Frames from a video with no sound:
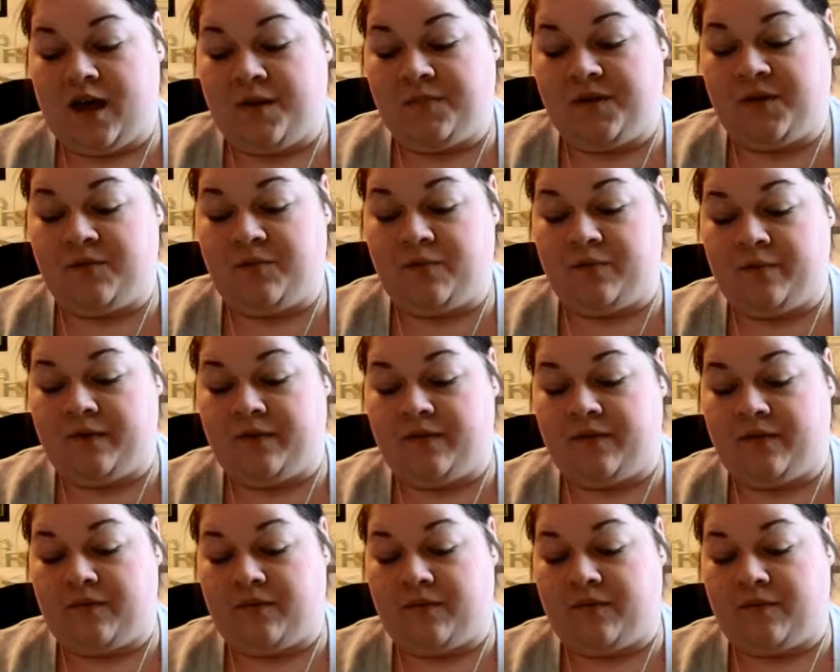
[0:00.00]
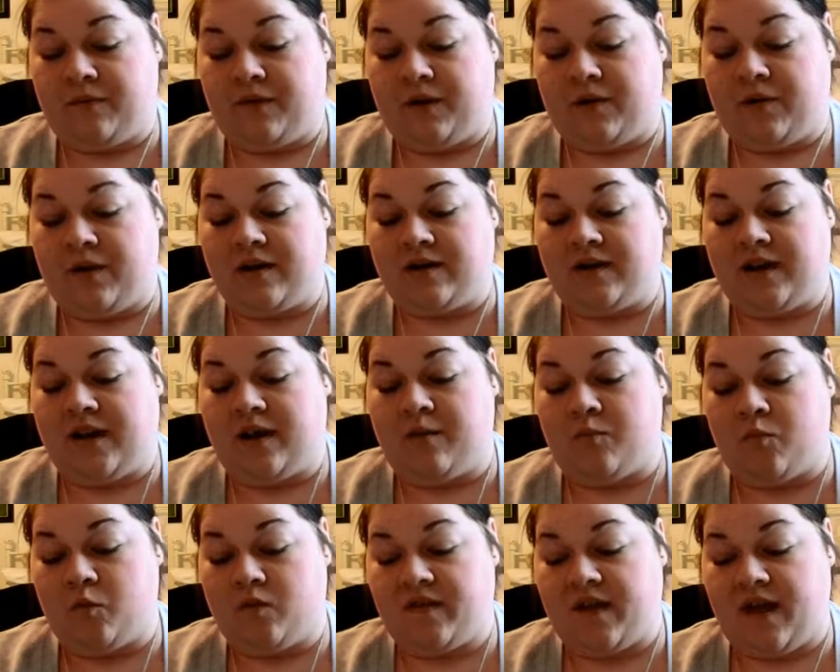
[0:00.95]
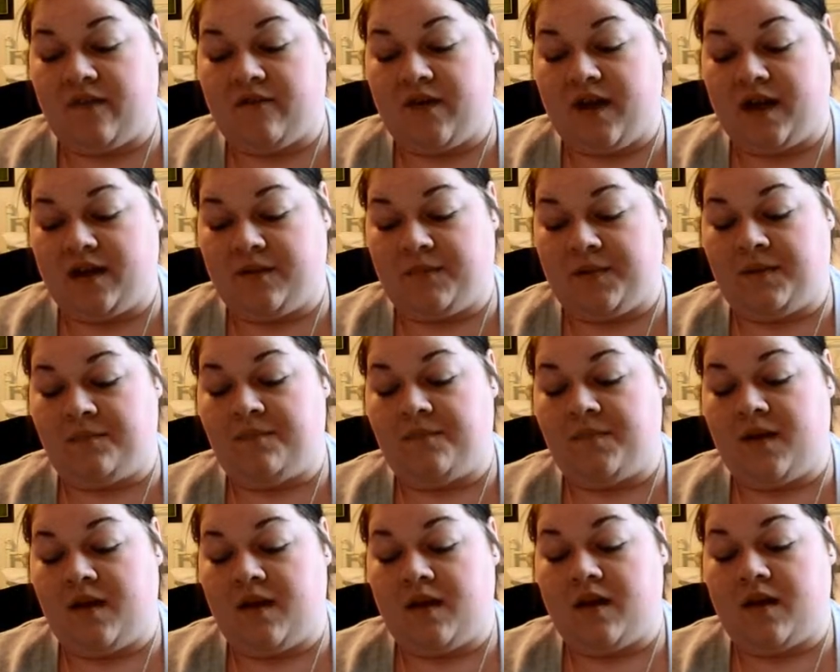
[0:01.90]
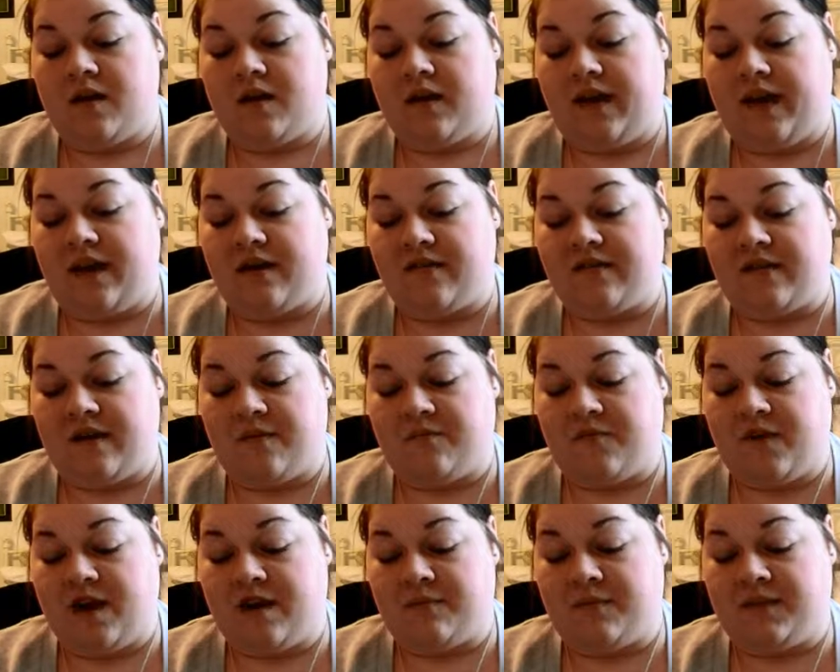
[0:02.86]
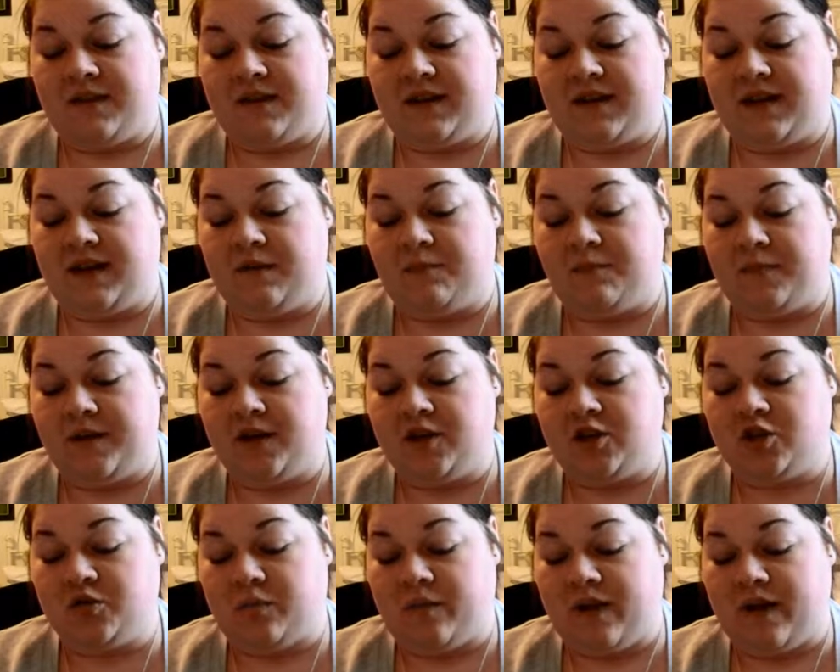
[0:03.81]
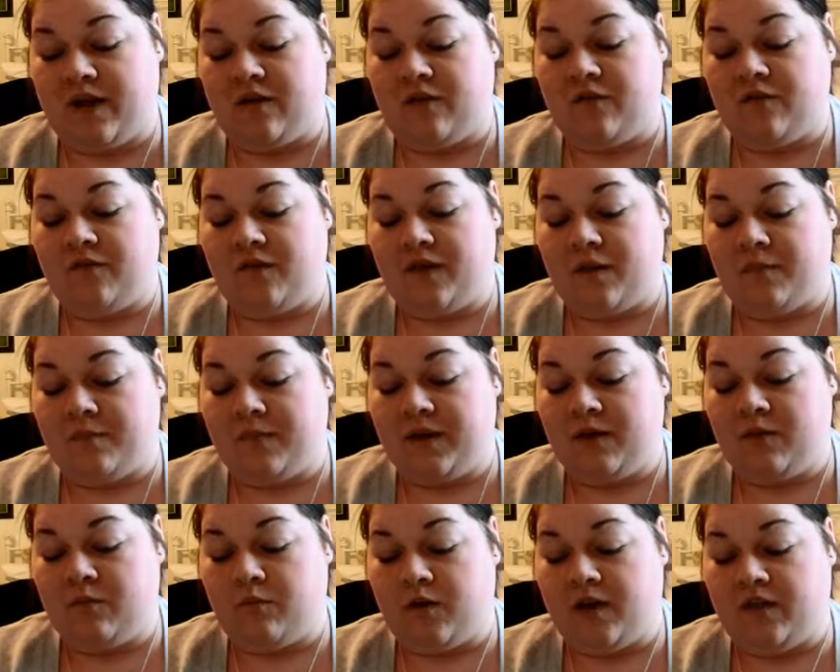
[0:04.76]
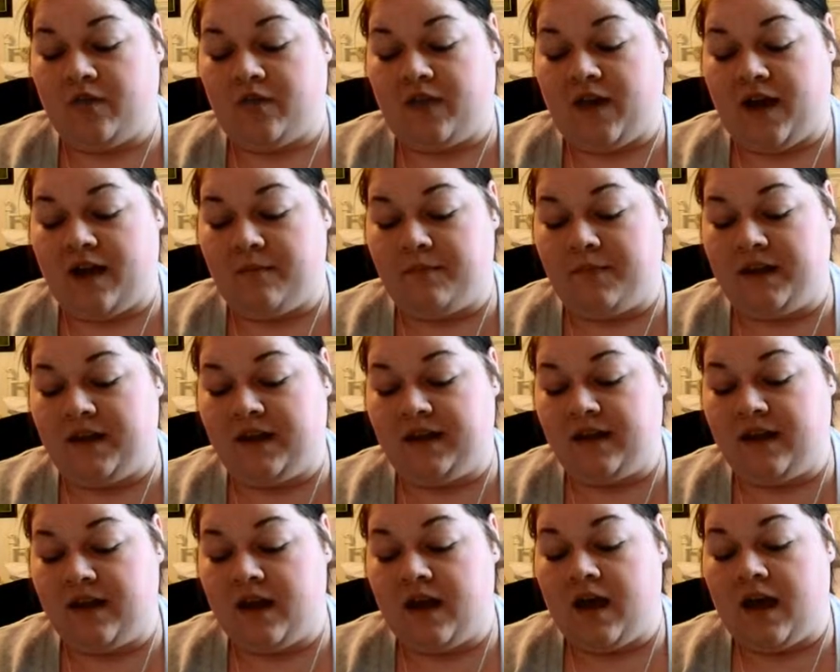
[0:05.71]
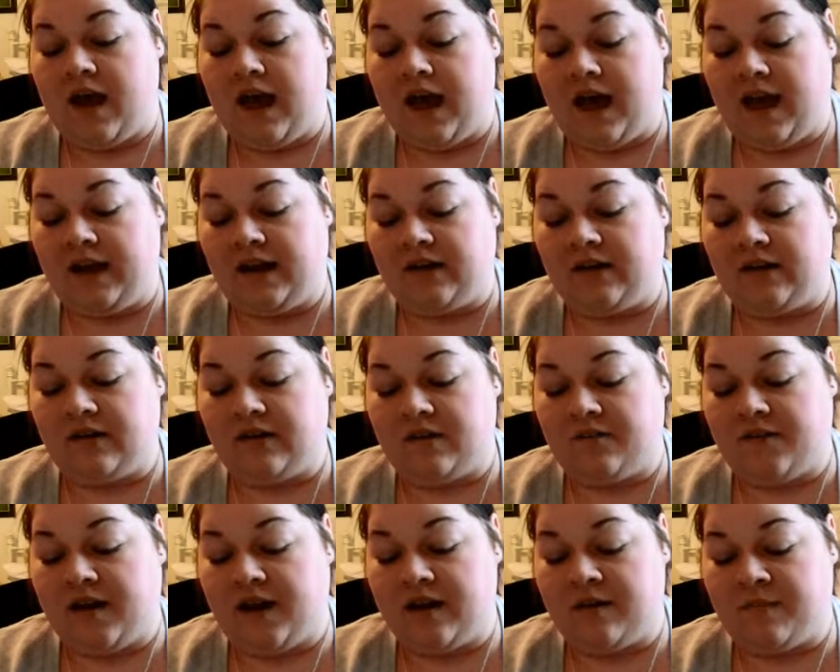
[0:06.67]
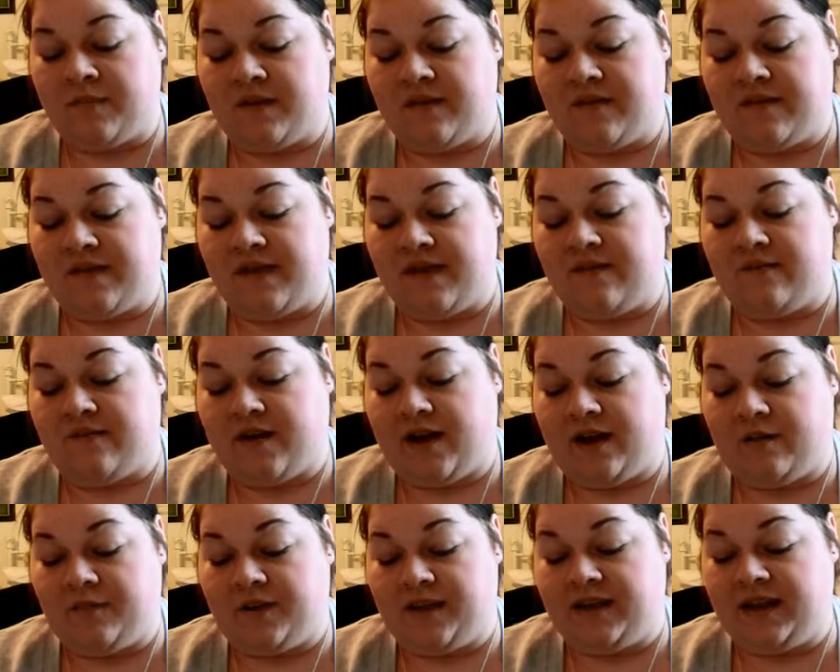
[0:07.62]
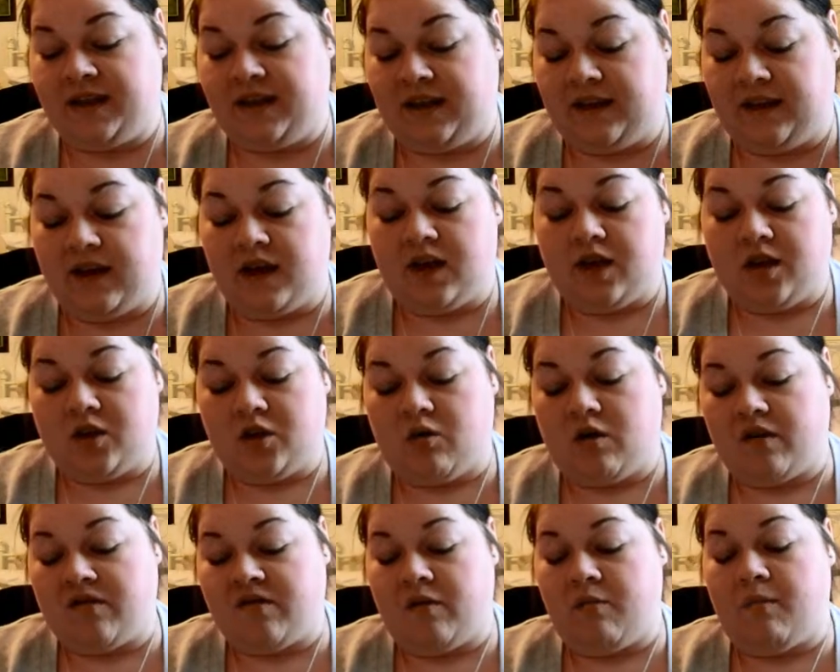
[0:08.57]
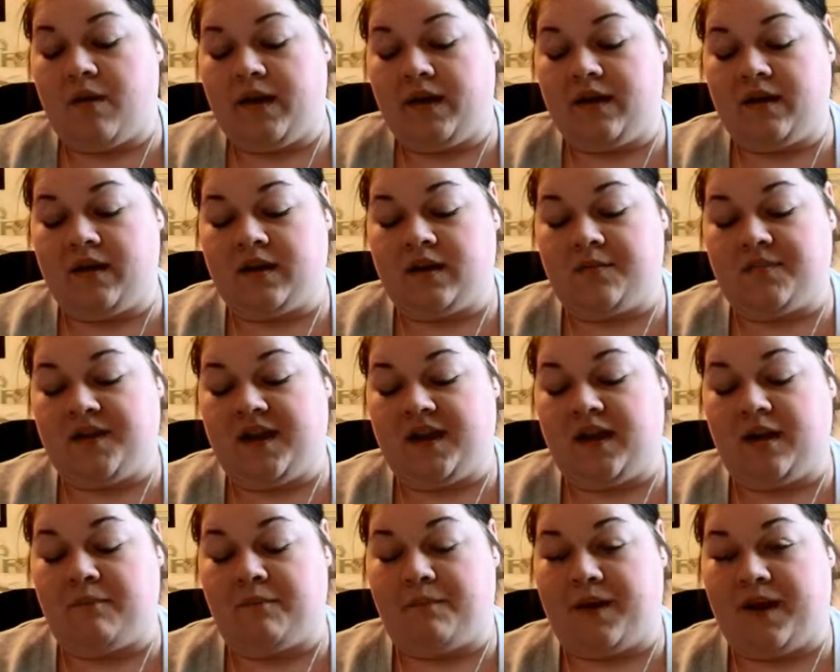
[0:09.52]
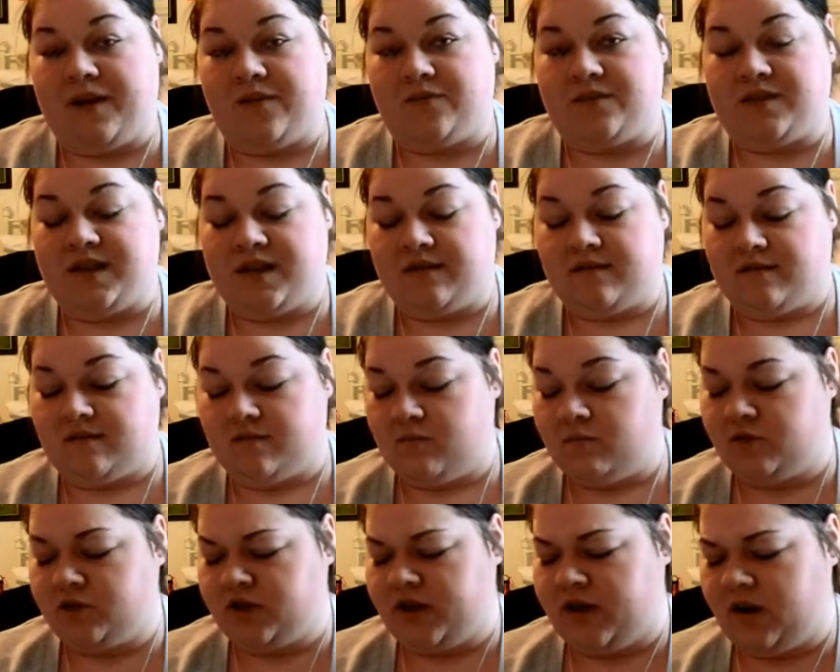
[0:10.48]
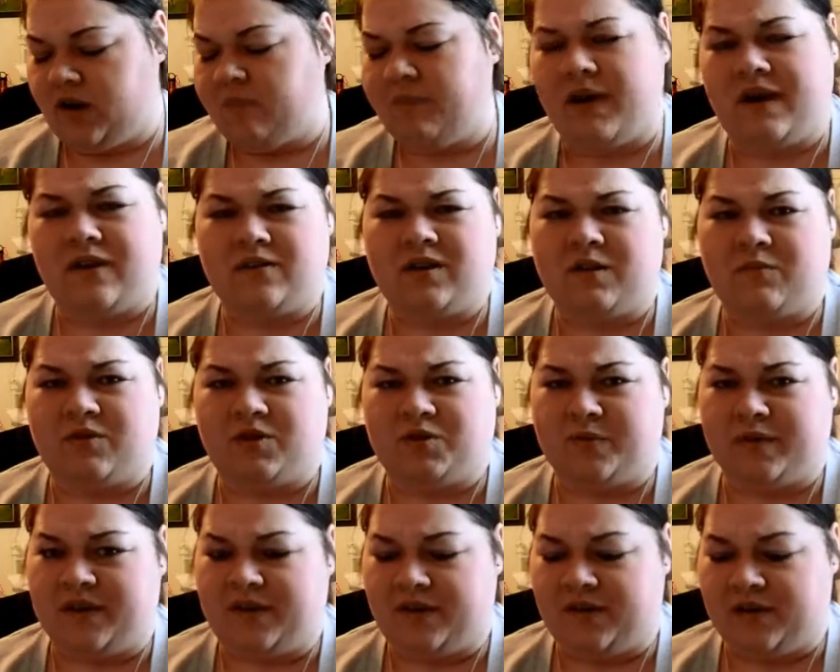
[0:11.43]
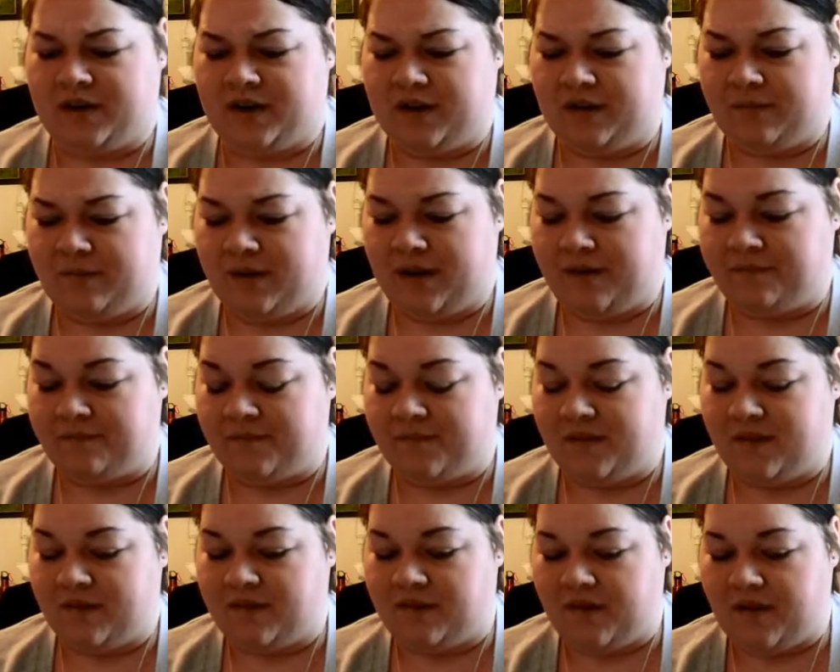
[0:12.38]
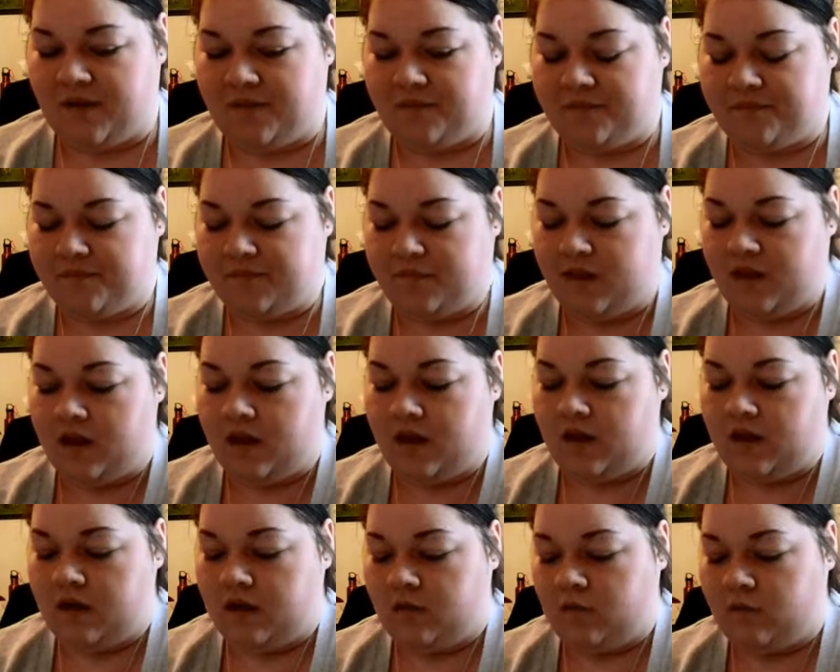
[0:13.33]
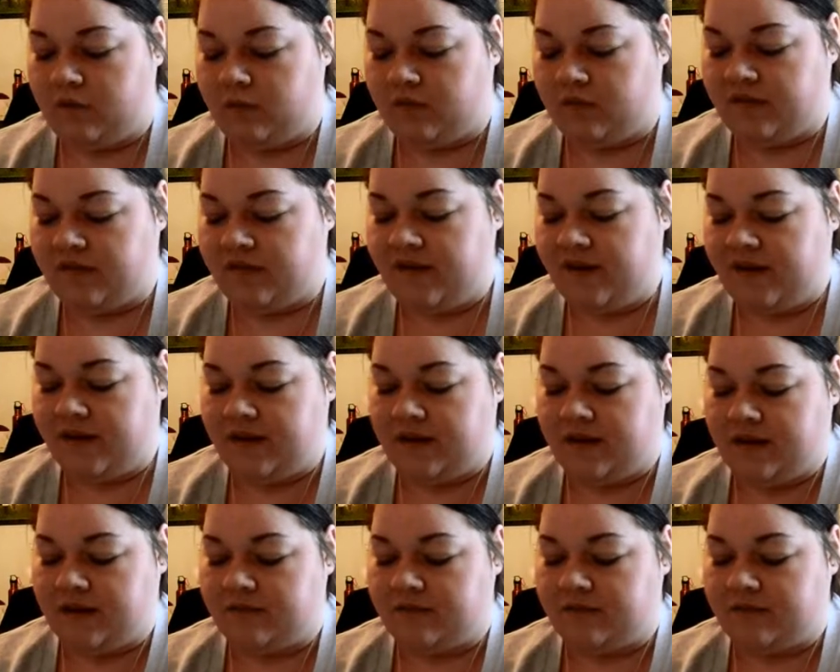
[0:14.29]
You will be required to take a multivitamin, calcium, vitamin D, B12, a B1 thiamine, iron, vitamin C, vitamin D. You also might end up taking biotin, which I heard biotin was really good anyway. So we will see.